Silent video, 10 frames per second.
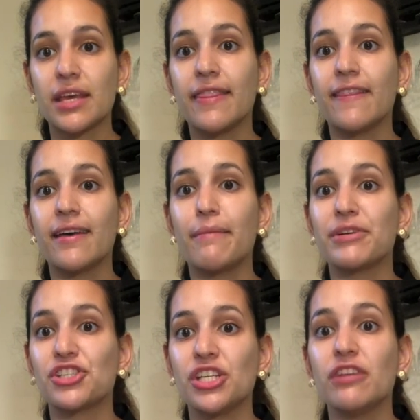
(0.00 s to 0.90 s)
in the
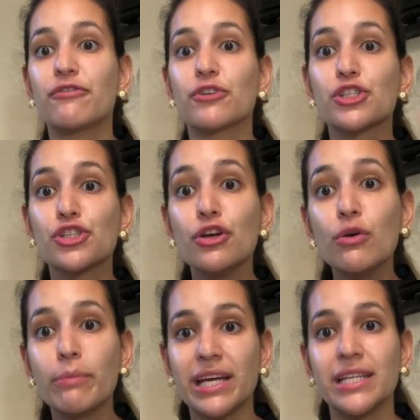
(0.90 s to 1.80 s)
machine for 2
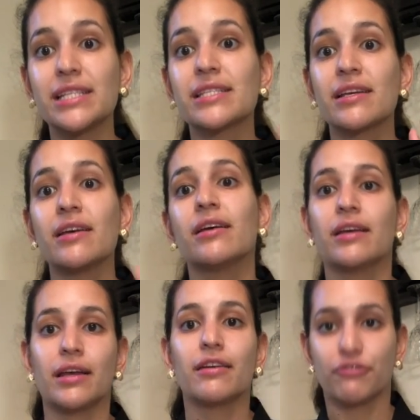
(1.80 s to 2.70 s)
minutes
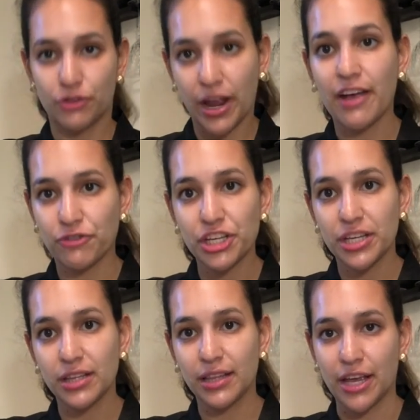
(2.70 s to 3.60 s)
for every
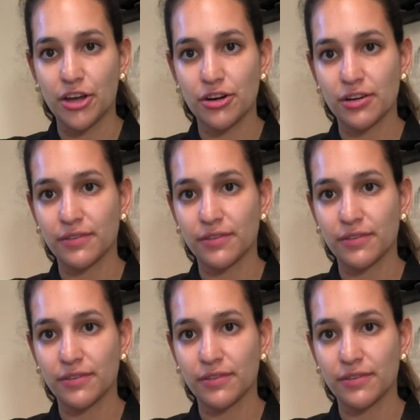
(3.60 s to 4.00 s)
layer.